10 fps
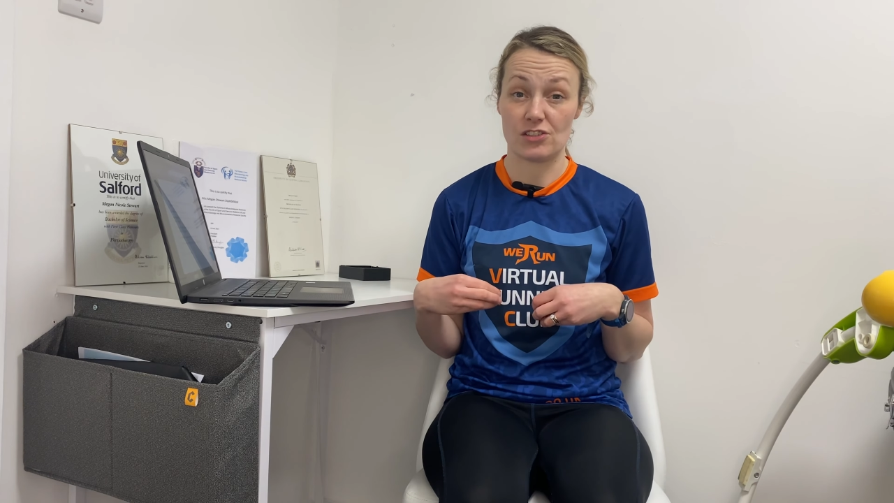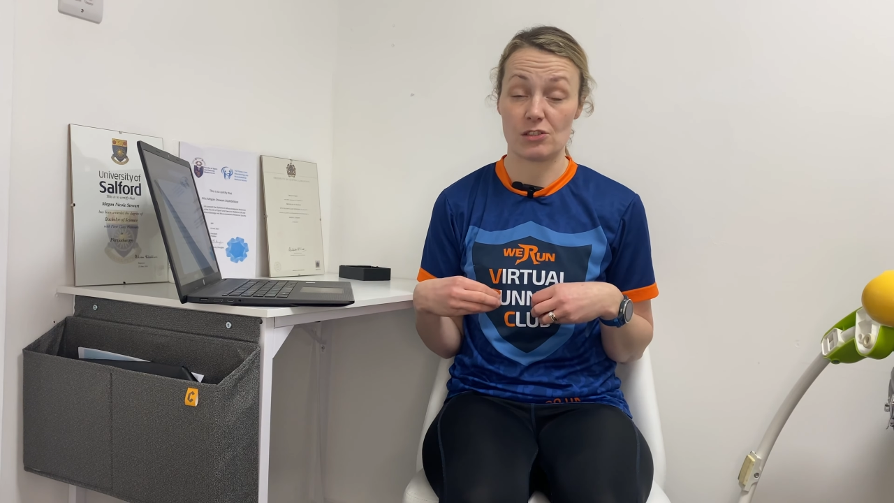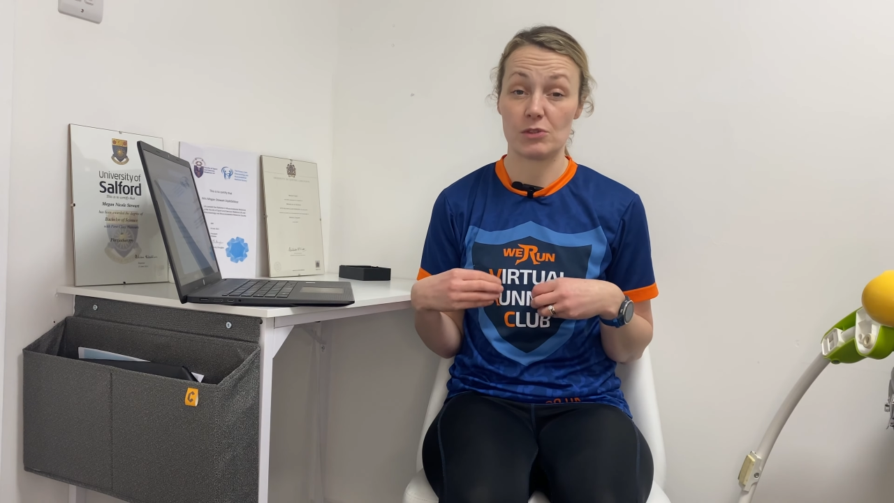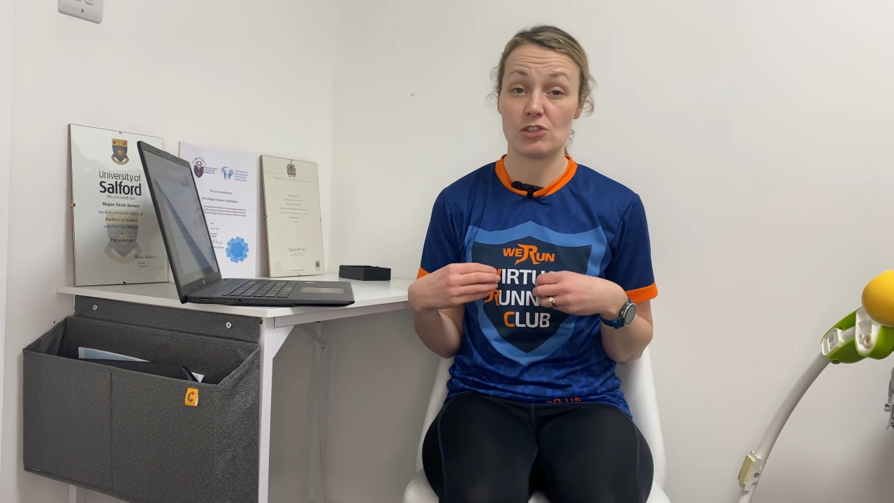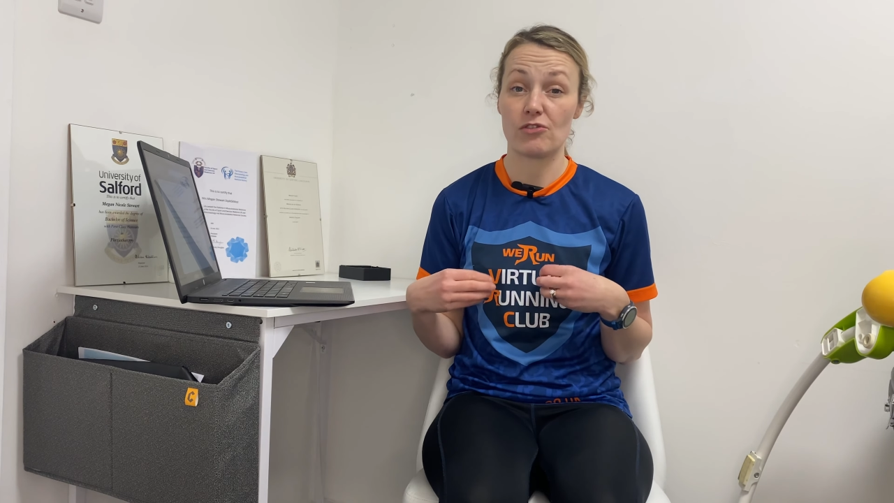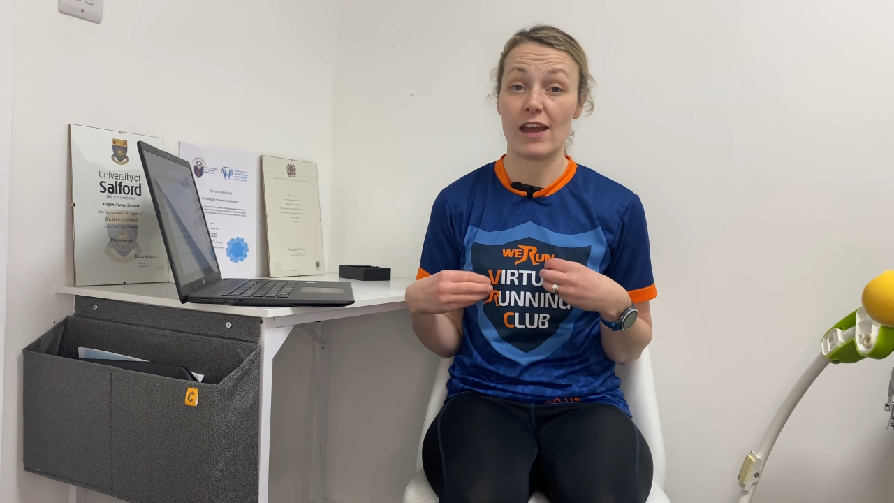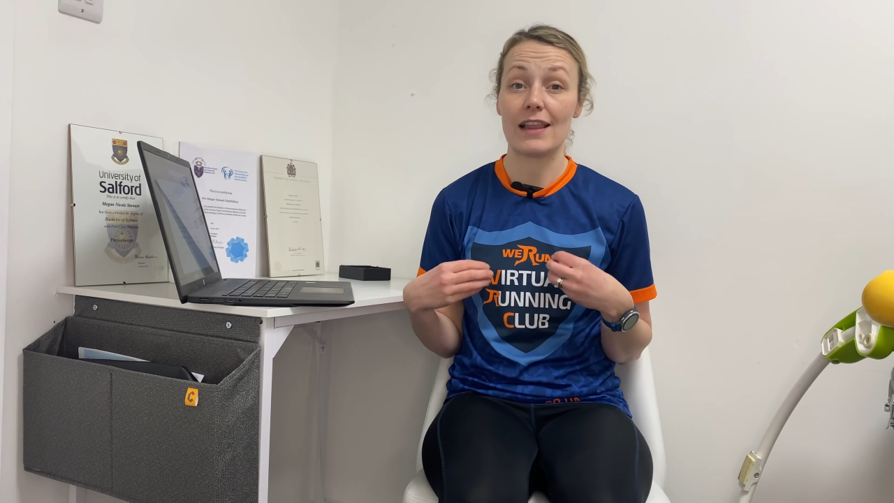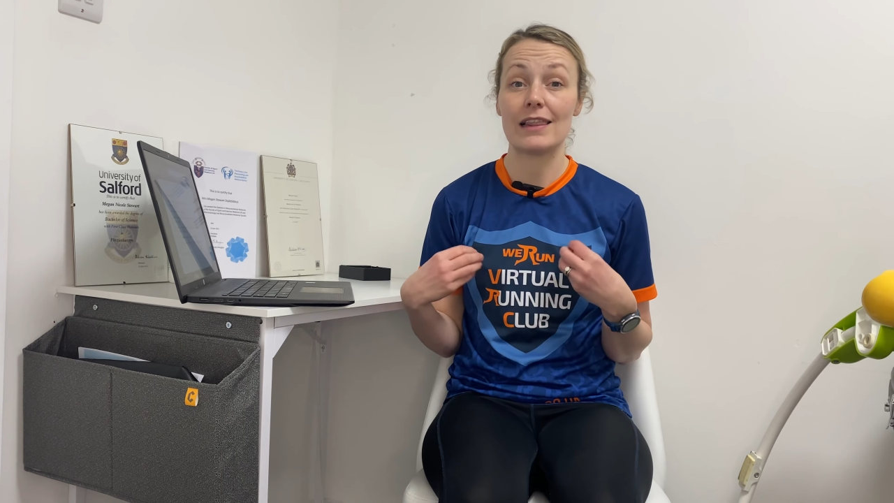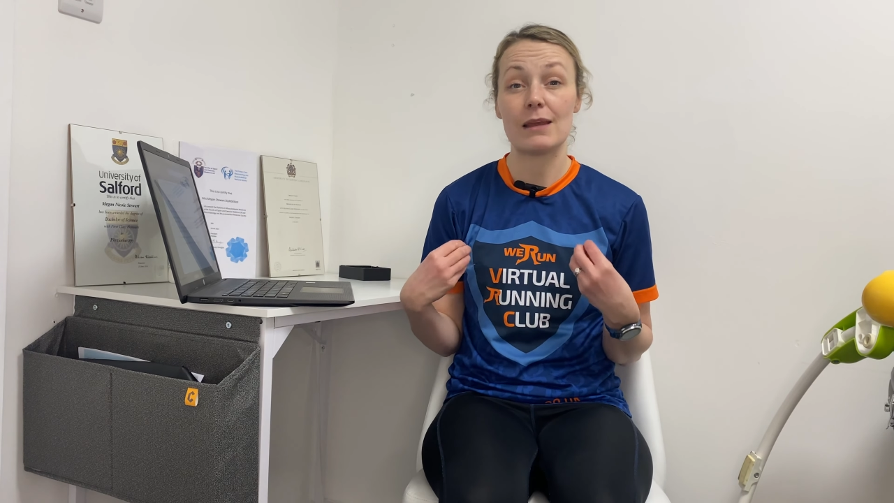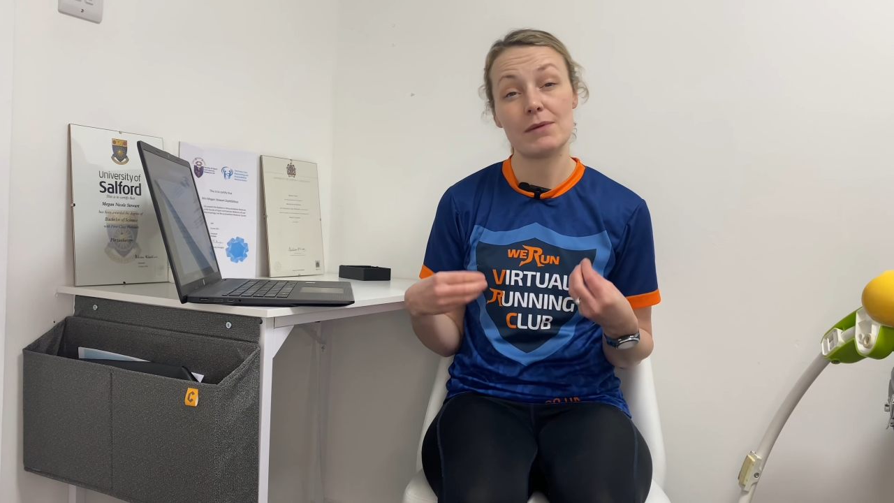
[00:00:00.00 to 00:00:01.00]
So we try
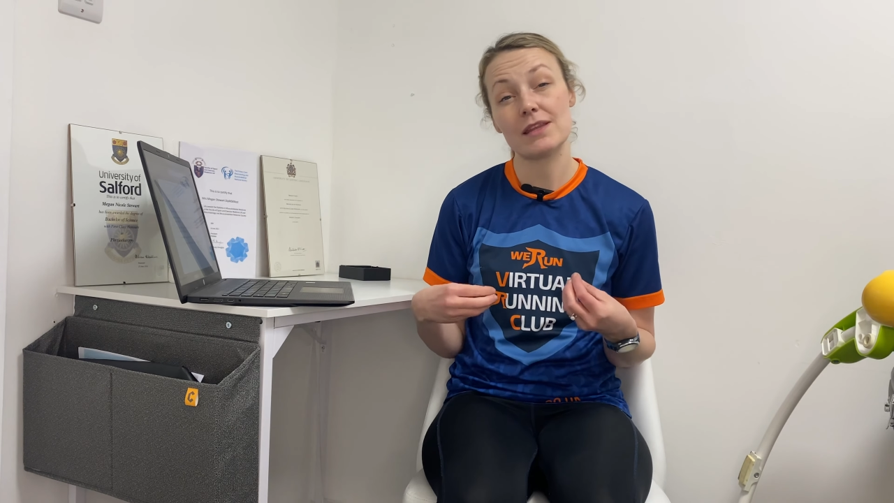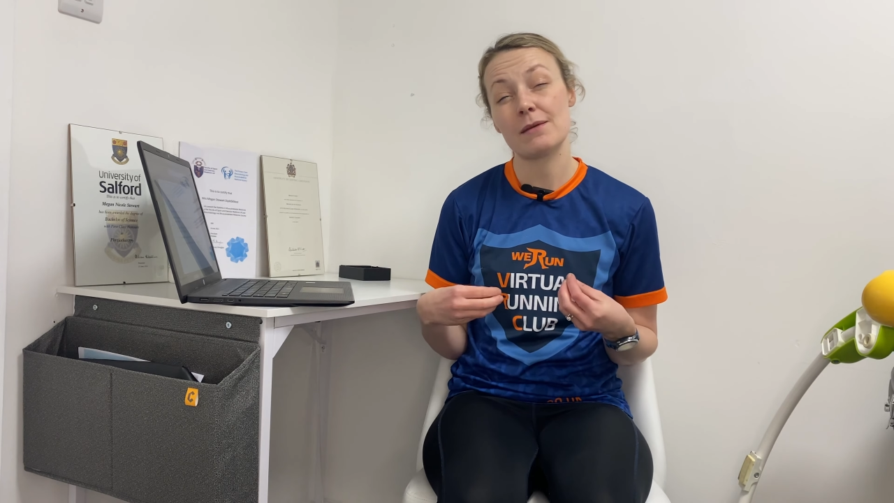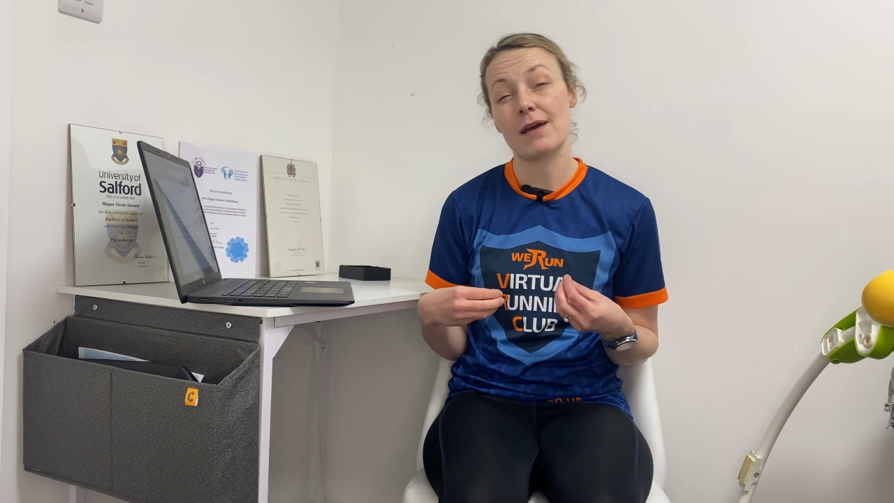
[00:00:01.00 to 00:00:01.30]
and limit the